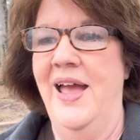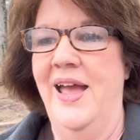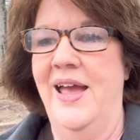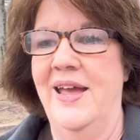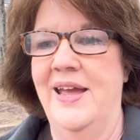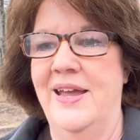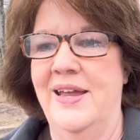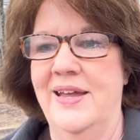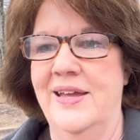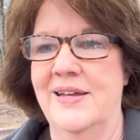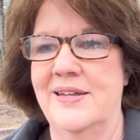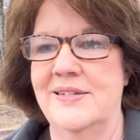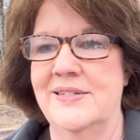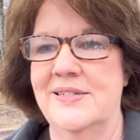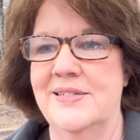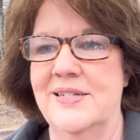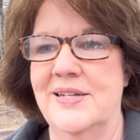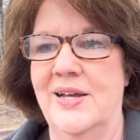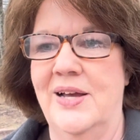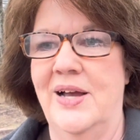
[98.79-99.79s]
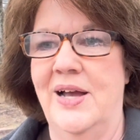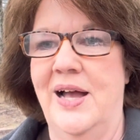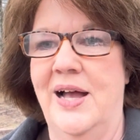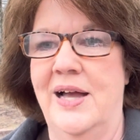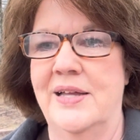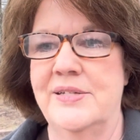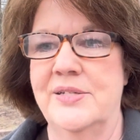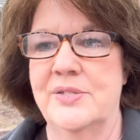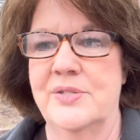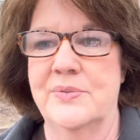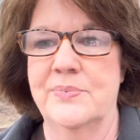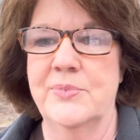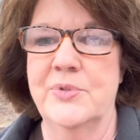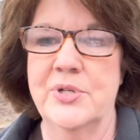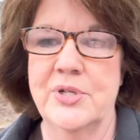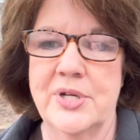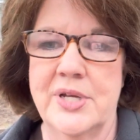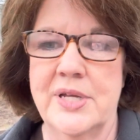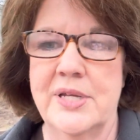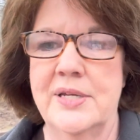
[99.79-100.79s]
And I did some
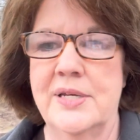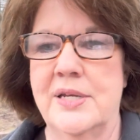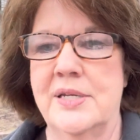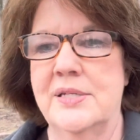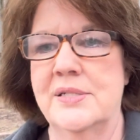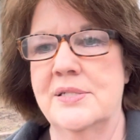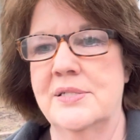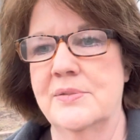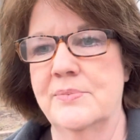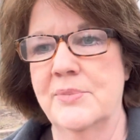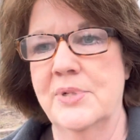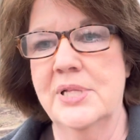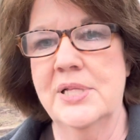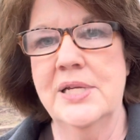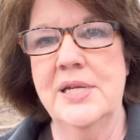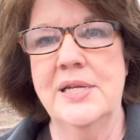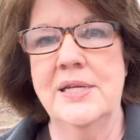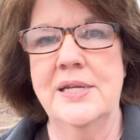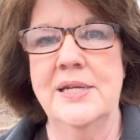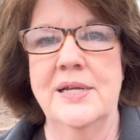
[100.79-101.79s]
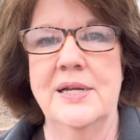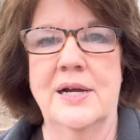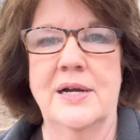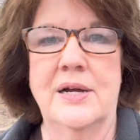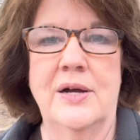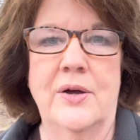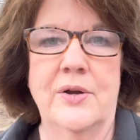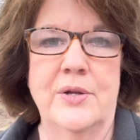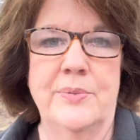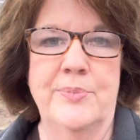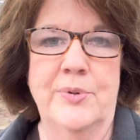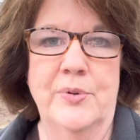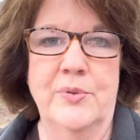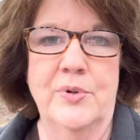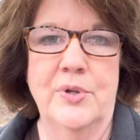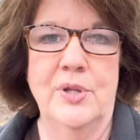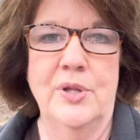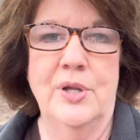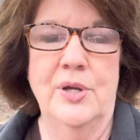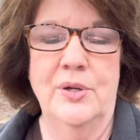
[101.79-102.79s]
cooking, I did some cleaning, I caught up on
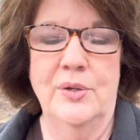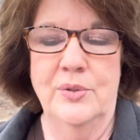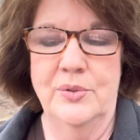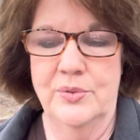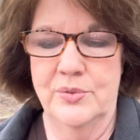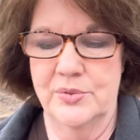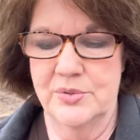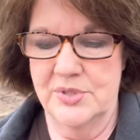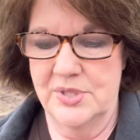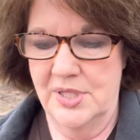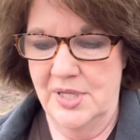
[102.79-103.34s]
clothes.